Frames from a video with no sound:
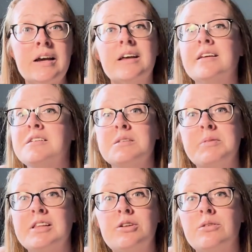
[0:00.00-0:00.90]
And that doesn't
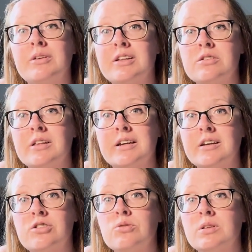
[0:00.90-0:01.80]
mean that you don't get to like
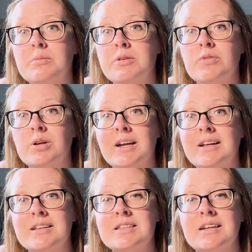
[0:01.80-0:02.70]
enjoy them ever
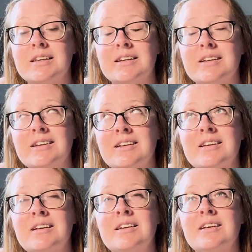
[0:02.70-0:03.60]
again. It's not like,
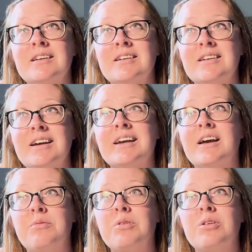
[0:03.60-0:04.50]

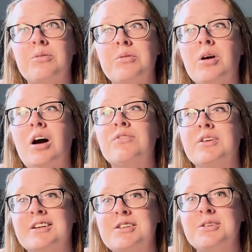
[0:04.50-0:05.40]
again, we're
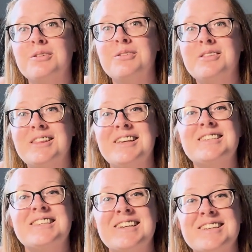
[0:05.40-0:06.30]
offering to
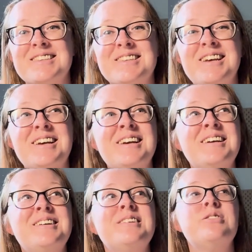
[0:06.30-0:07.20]
these things
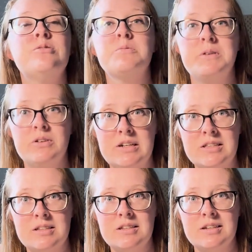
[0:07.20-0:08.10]
to
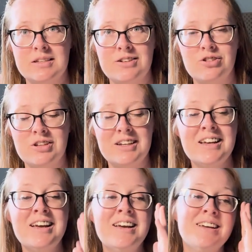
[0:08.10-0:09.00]
spirits, essentially.
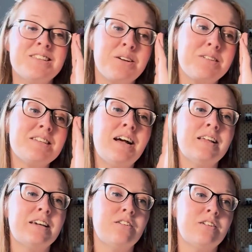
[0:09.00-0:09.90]
So it's not
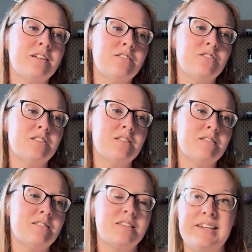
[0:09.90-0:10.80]
like they're going to just
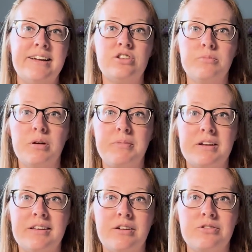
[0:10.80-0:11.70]
snatch them up out
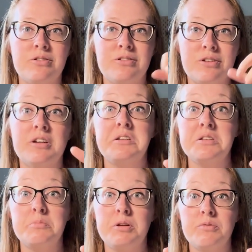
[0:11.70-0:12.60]
of the altar and they're going to
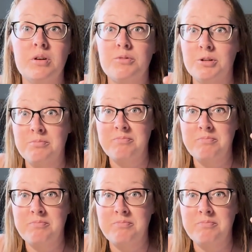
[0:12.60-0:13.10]
disappear forever.